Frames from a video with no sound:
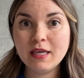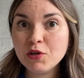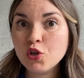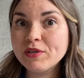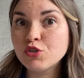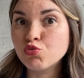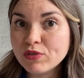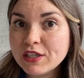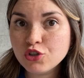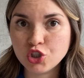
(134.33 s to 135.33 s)
Hemoglobin's
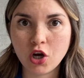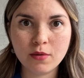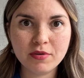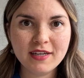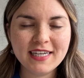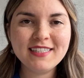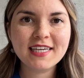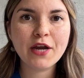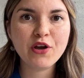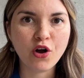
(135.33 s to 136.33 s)
real job is
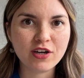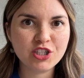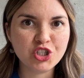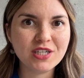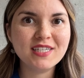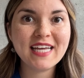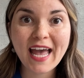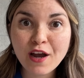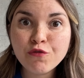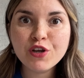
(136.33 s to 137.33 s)
to carry oxygen to
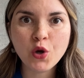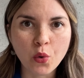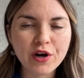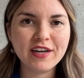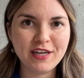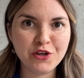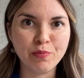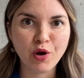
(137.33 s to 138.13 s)
every organ in your